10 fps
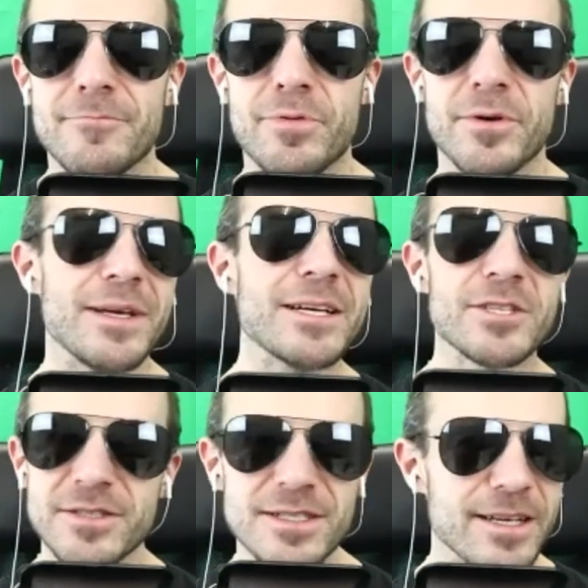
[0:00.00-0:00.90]

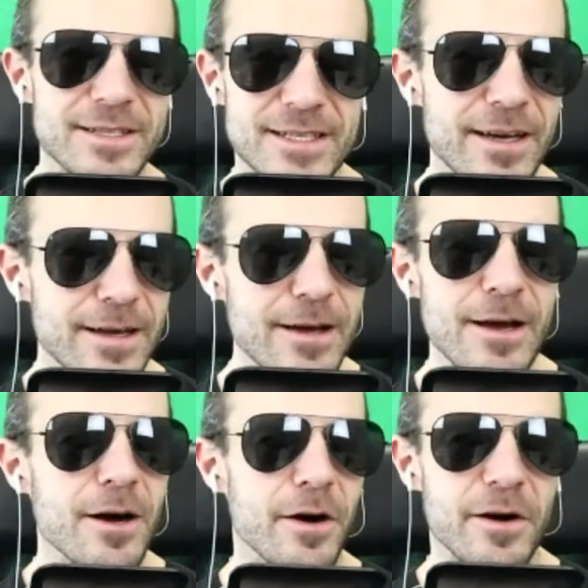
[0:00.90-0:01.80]
predictions, let's say,
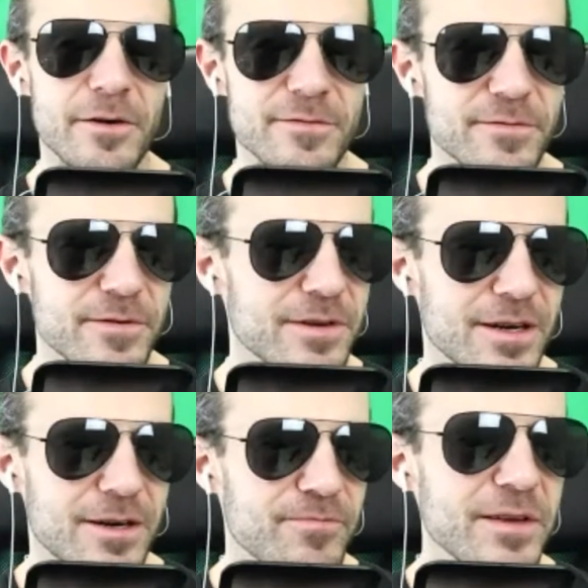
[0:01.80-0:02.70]
of
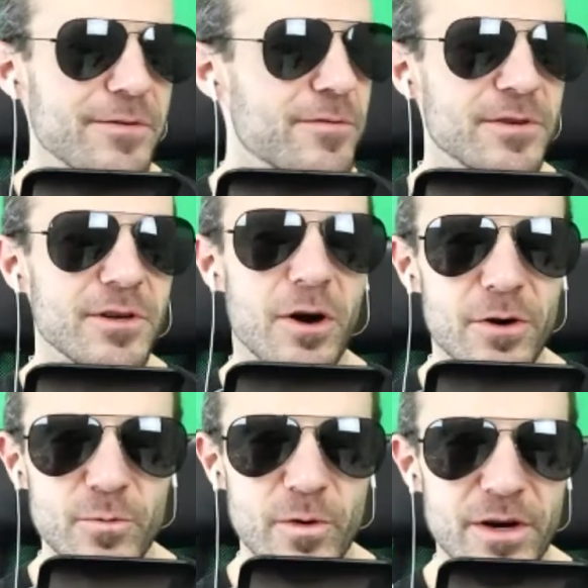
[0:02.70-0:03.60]
different
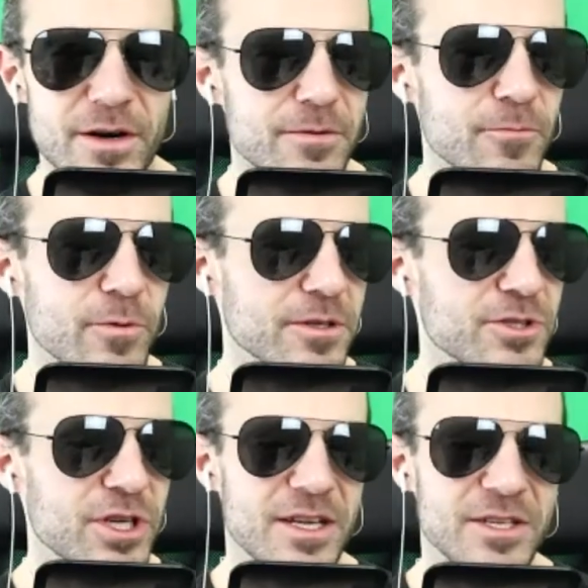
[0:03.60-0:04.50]
hardware will
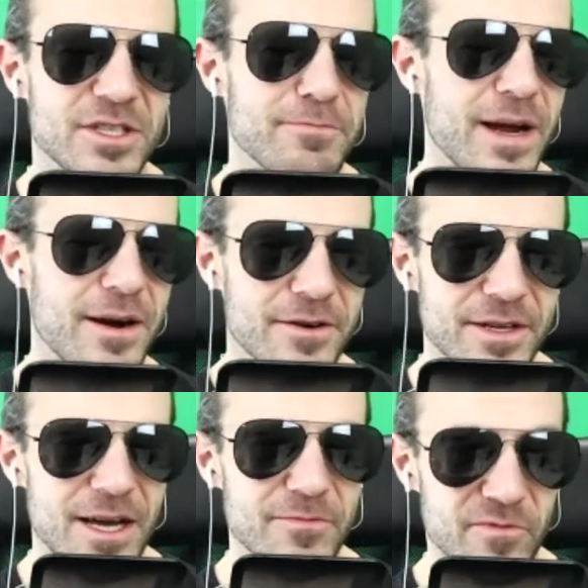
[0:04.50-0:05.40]
change the
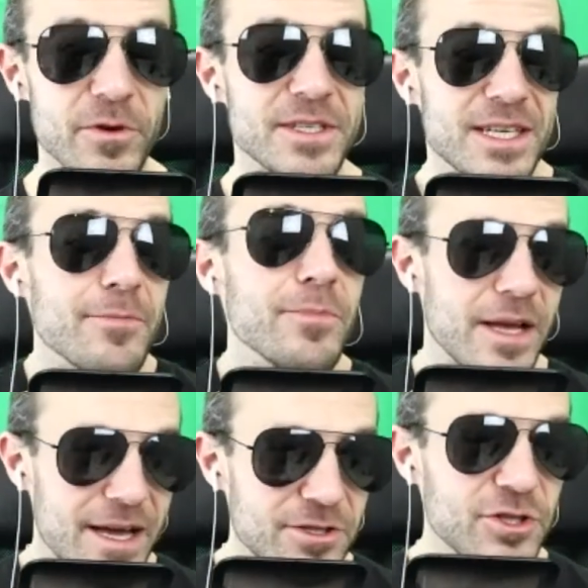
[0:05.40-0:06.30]
paradigm. For example,
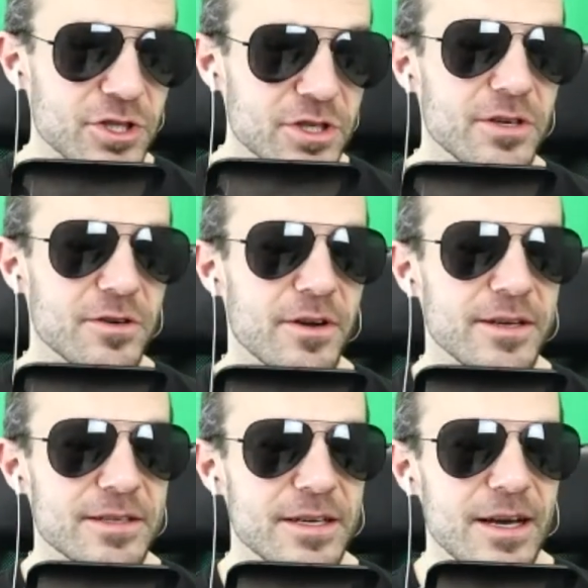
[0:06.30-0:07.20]
edge, right?